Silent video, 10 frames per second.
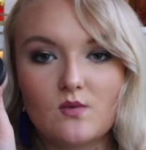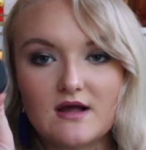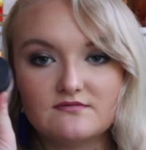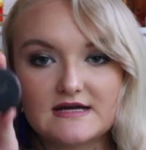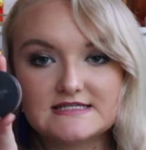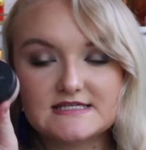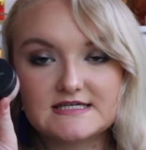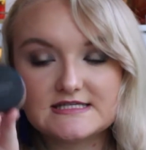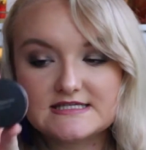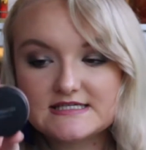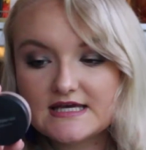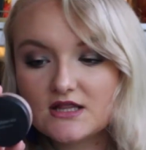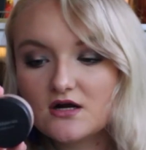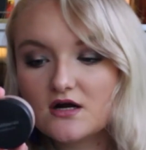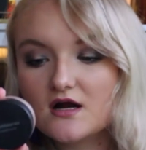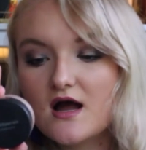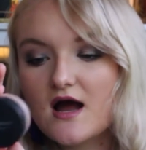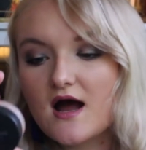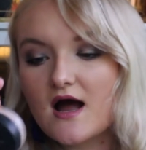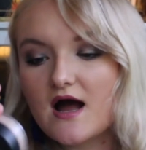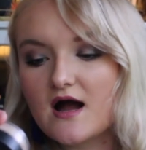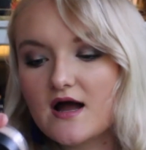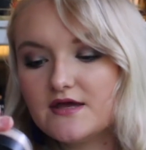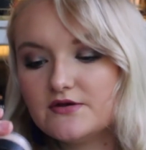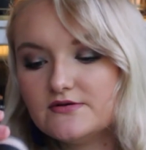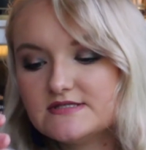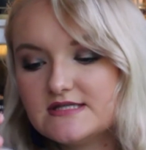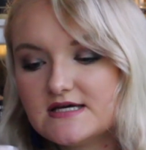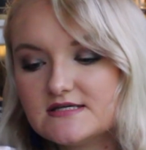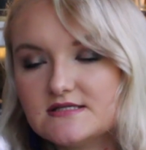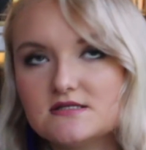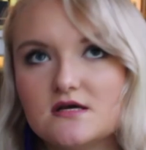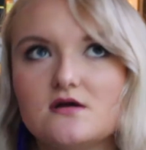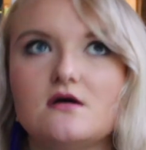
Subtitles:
Well Rested Concealer. I use this